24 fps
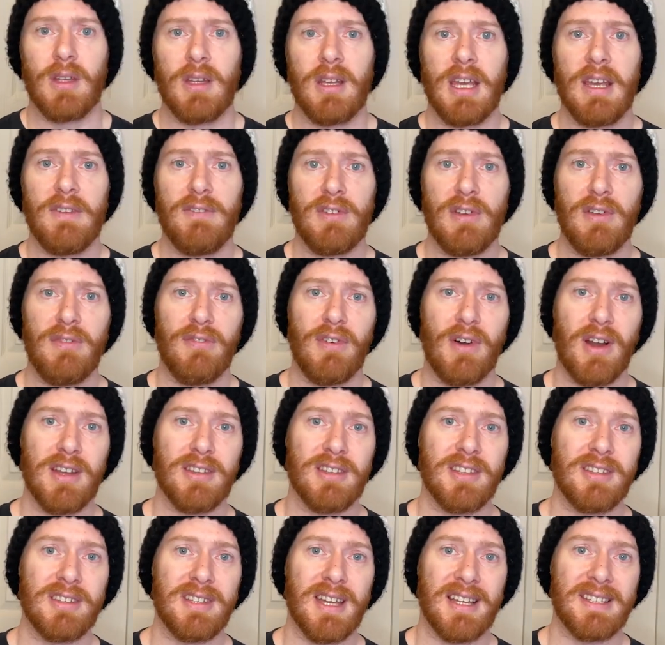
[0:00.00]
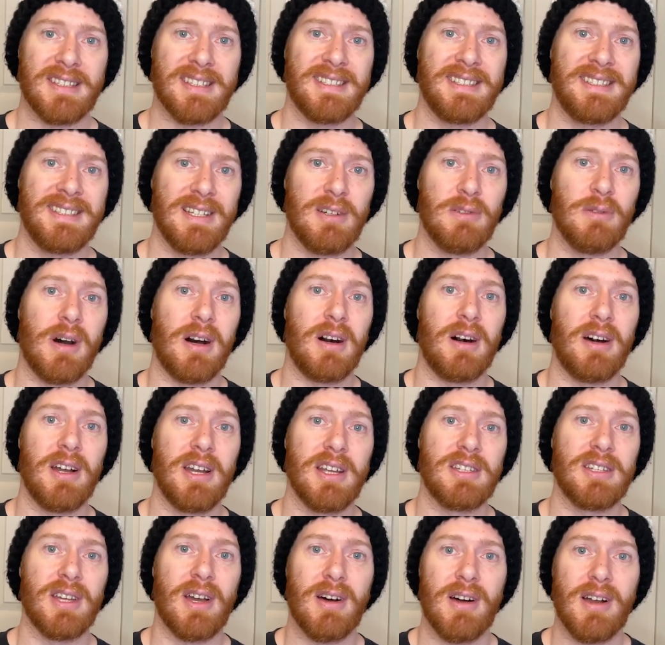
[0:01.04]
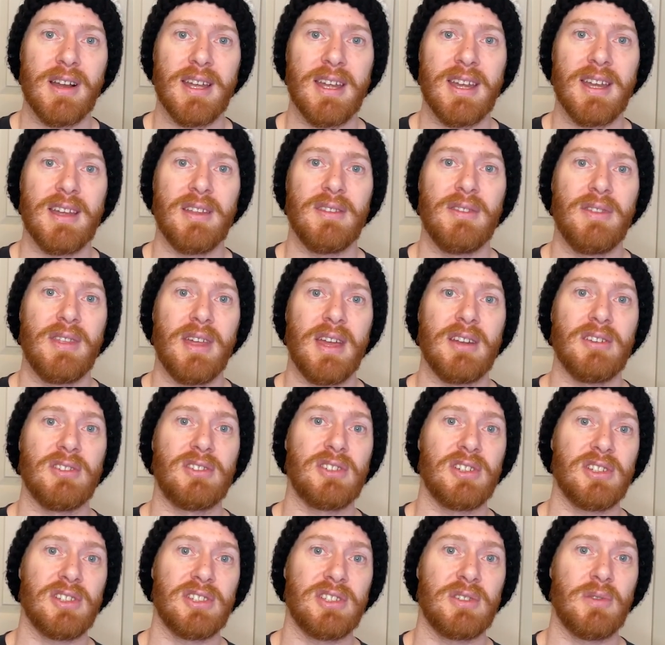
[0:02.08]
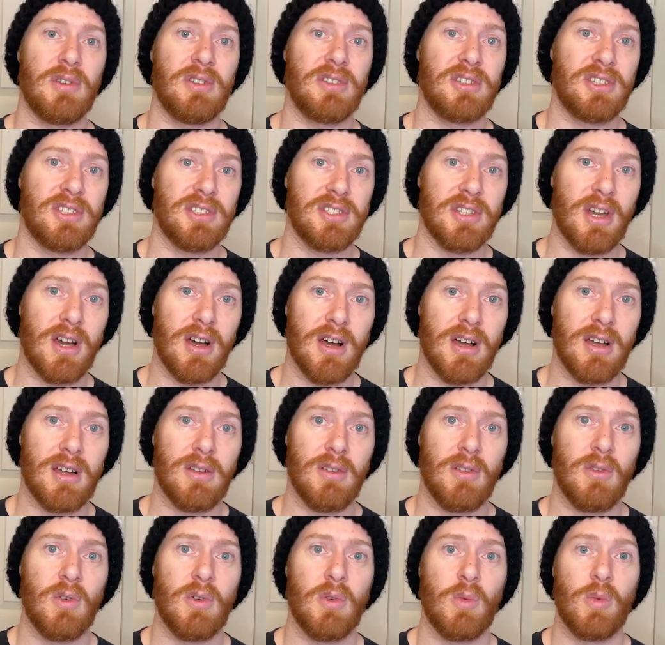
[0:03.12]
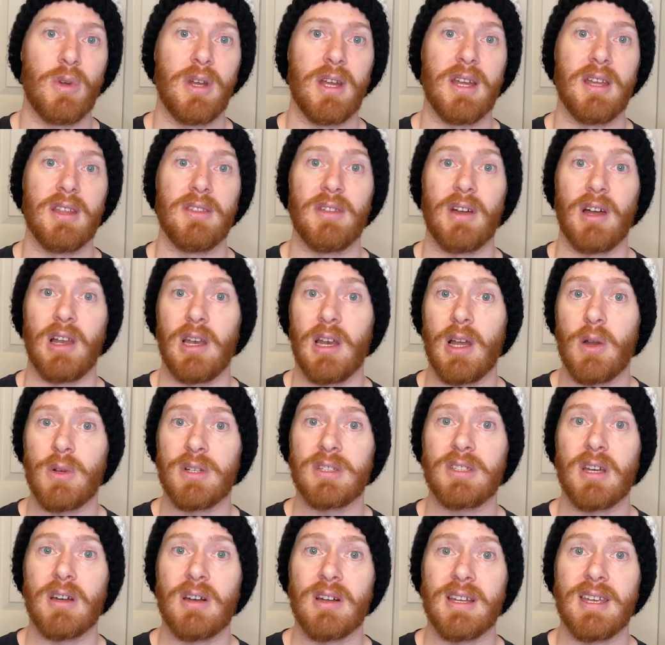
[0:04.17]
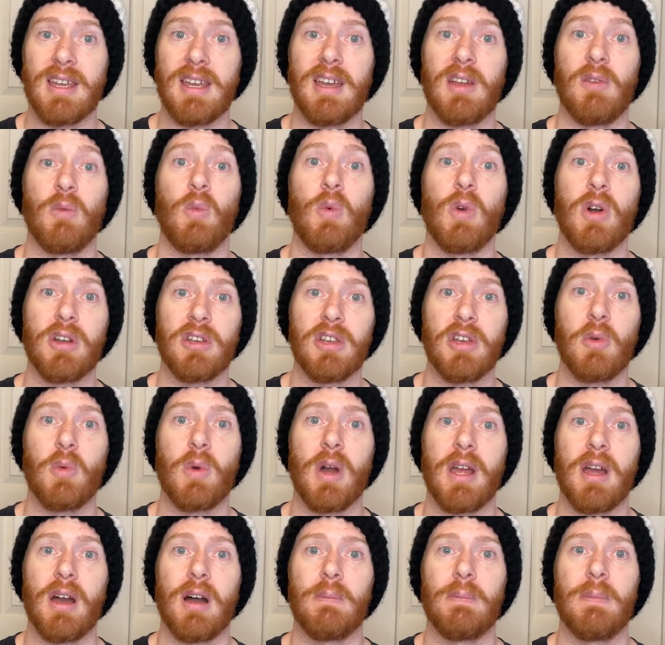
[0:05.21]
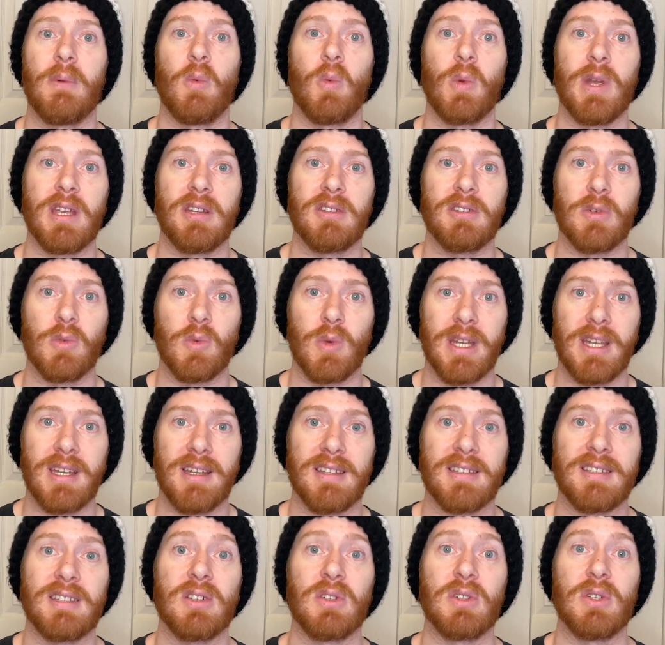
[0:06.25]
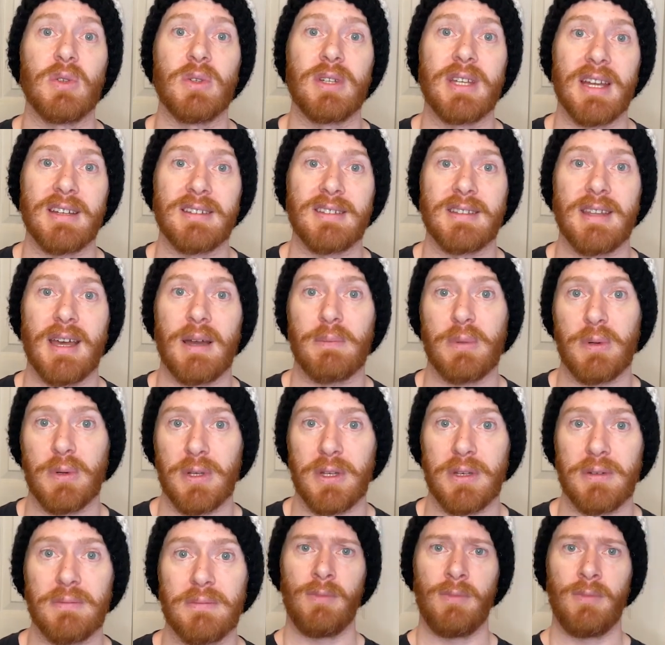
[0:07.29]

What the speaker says: If you find that that's still a high target, then just start with a lower target and work your way up week to week until you get to that point.